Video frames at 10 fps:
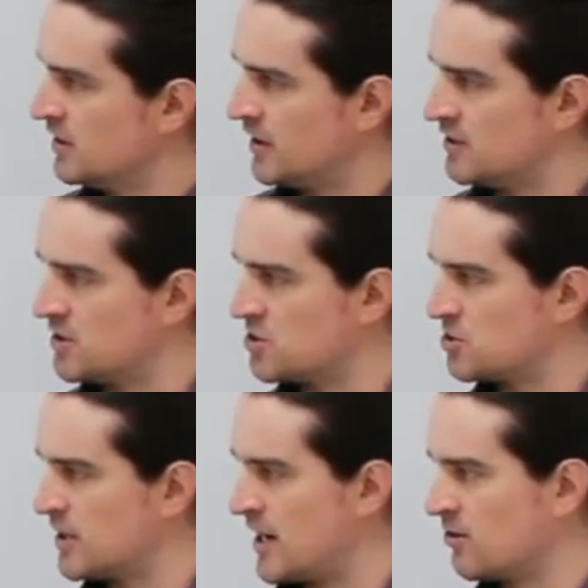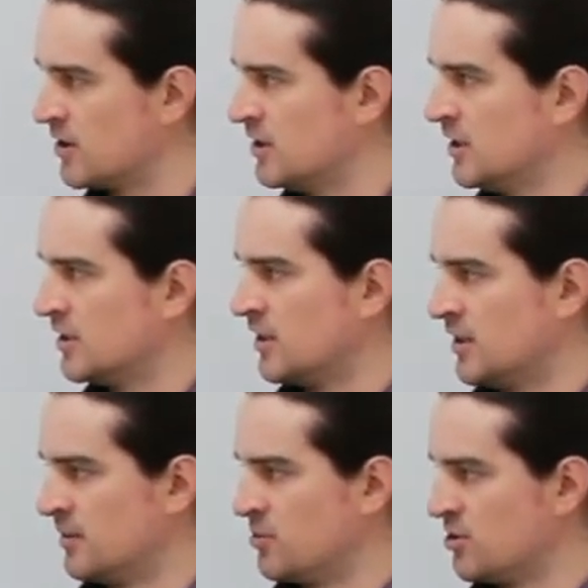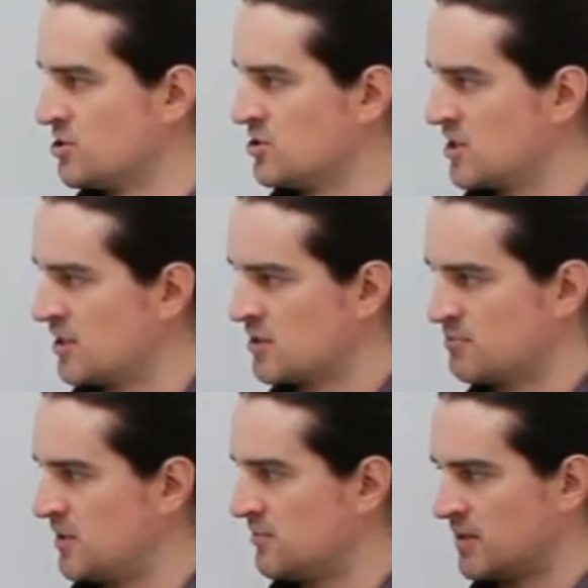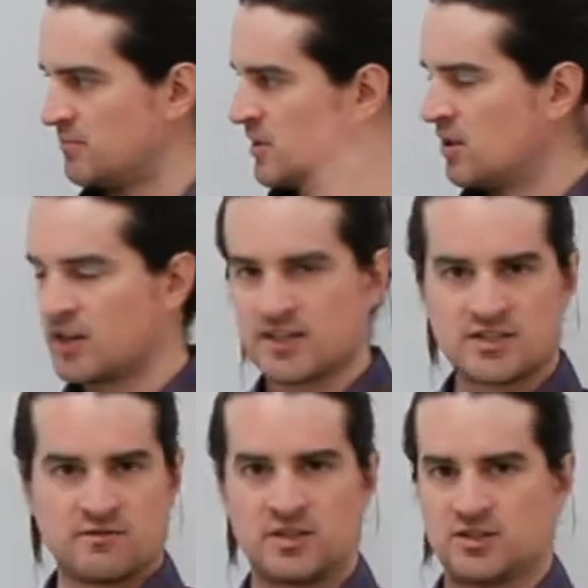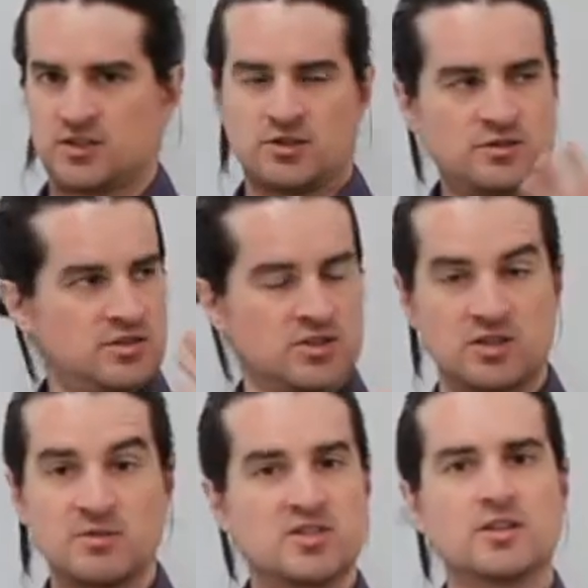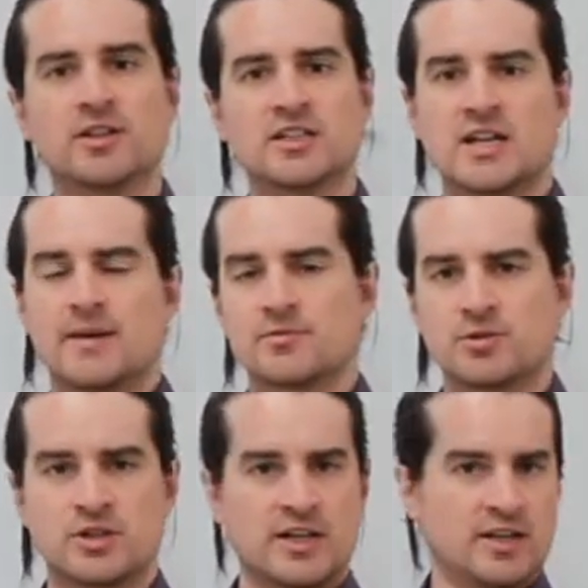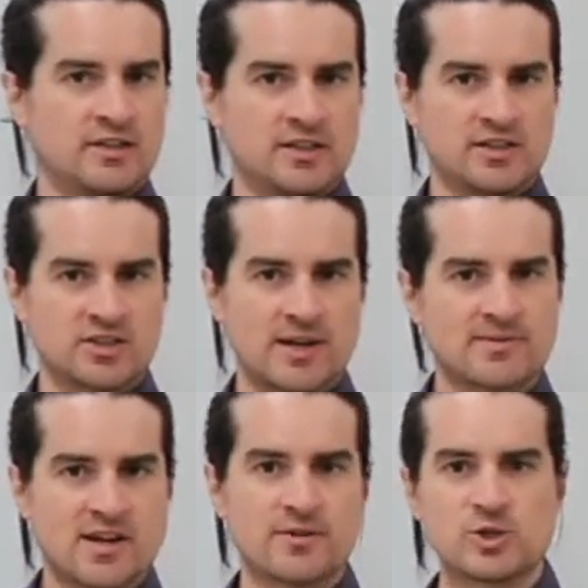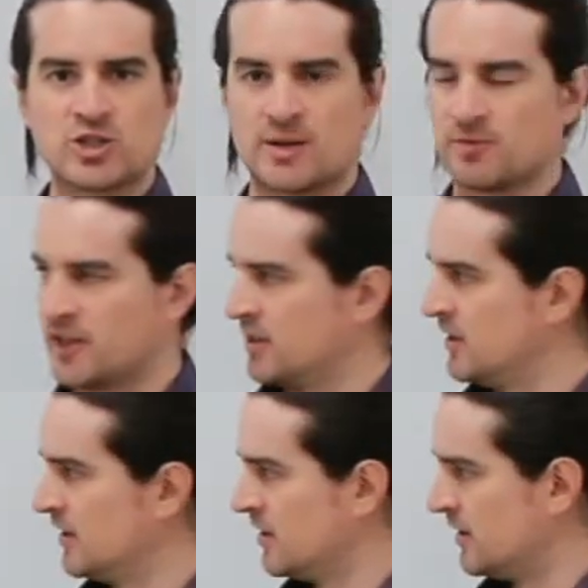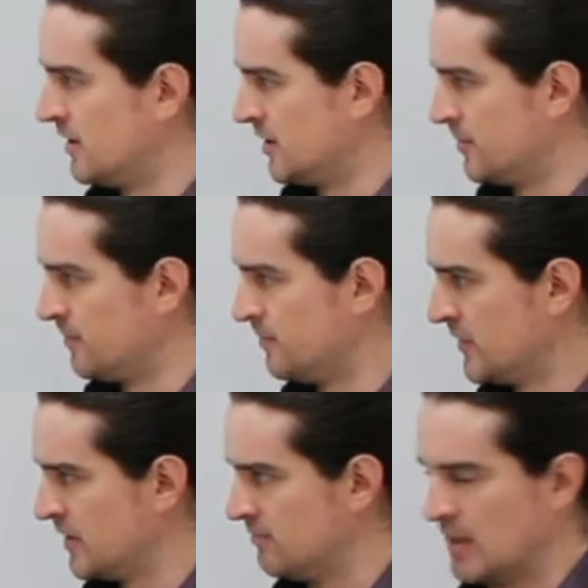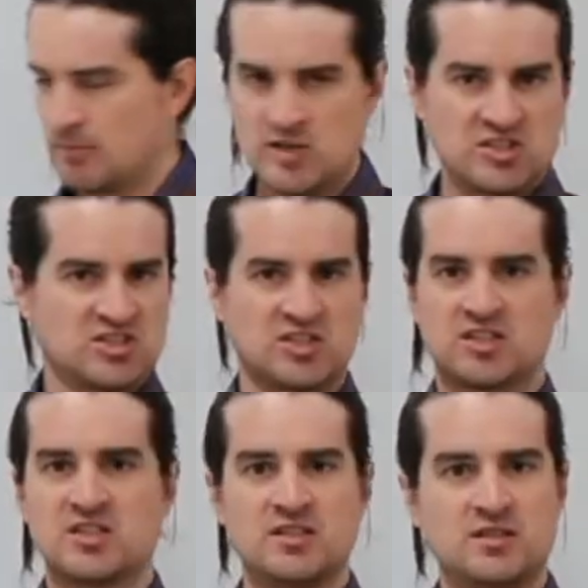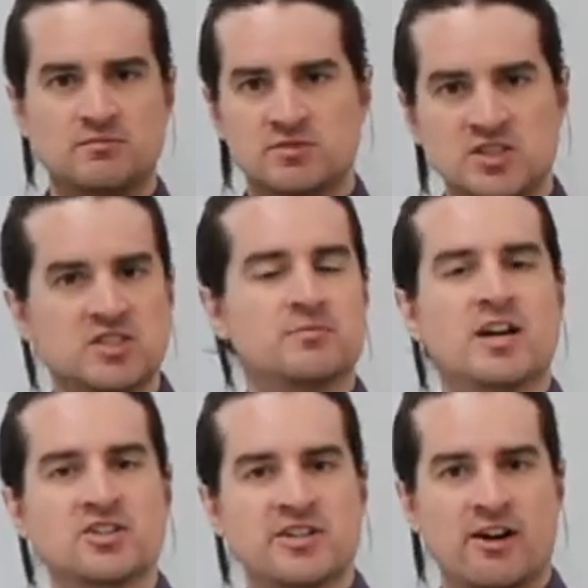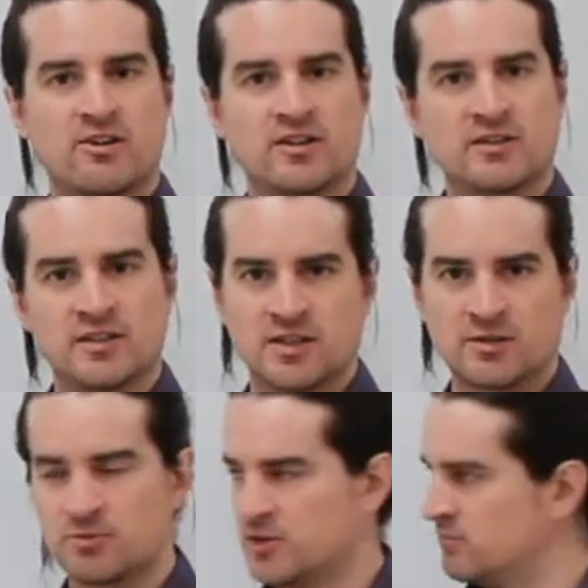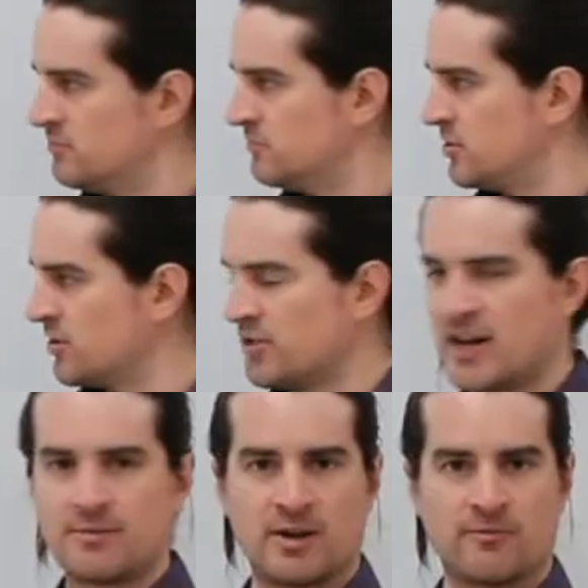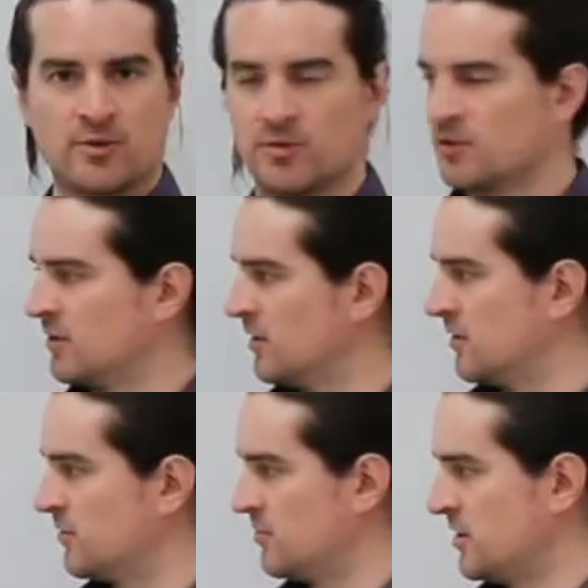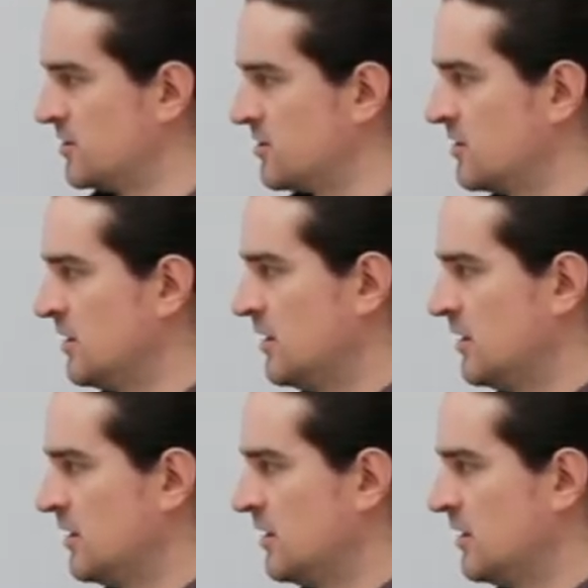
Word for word: and it takes you an hour, um, your instantaneous speed might be all kinds of different things. You know, it's, it's going to be zero at times when you're at a stop sign or a stoplight. Um, maybe it's 60, 60 miles an hour uh, when you're on the highway for uh, a few minutes.